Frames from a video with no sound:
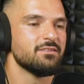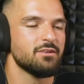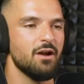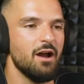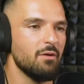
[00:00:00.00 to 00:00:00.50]

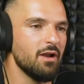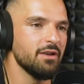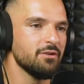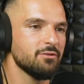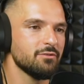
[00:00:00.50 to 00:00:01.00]
So, how are
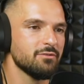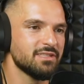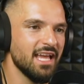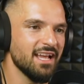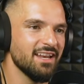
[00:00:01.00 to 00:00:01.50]
you
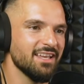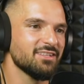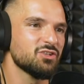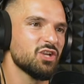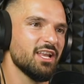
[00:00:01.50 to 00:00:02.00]
tackling
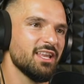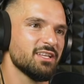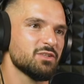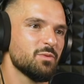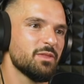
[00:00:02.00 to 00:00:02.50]
the
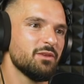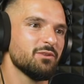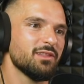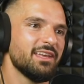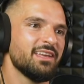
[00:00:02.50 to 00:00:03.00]
challenge with
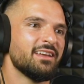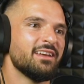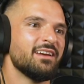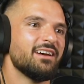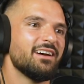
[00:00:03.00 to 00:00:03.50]
Yoodli?
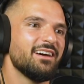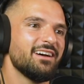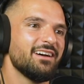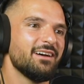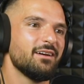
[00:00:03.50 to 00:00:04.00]

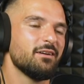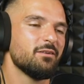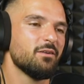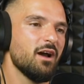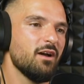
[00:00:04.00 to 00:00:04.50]
Uh,
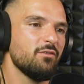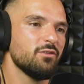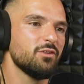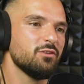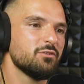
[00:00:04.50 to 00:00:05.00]
how
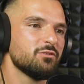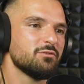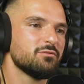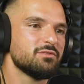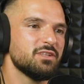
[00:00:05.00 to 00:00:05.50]
would
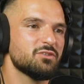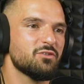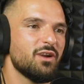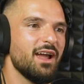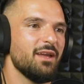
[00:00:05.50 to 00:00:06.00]
you
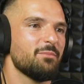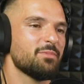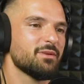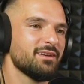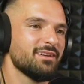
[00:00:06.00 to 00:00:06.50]
describe,
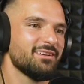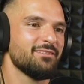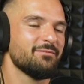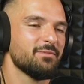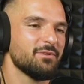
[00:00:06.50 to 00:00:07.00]

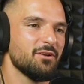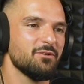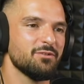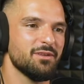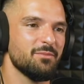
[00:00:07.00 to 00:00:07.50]
uh, you
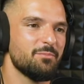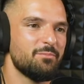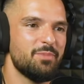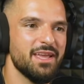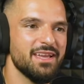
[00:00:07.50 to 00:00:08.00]
know, the
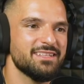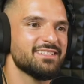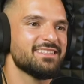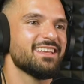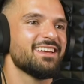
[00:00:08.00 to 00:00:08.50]

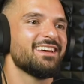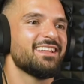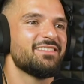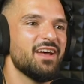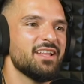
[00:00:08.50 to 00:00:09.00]
biggest uh,
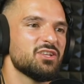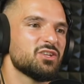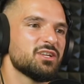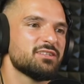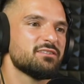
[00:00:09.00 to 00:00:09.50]

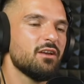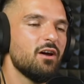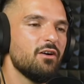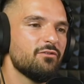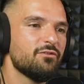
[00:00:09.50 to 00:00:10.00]
advantages
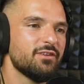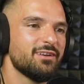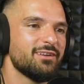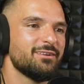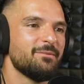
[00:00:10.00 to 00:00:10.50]
of
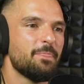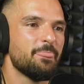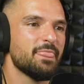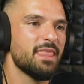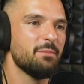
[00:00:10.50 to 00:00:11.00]
uh,
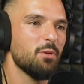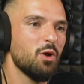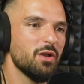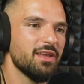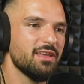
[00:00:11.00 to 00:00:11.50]

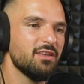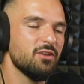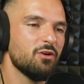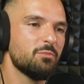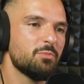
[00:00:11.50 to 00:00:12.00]
deploying
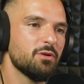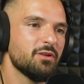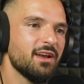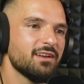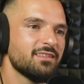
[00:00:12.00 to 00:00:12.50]
your
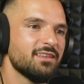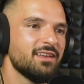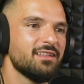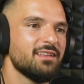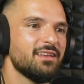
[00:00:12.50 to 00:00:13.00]
product
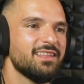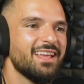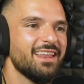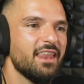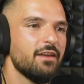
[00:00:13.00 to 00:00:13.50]
in, in daily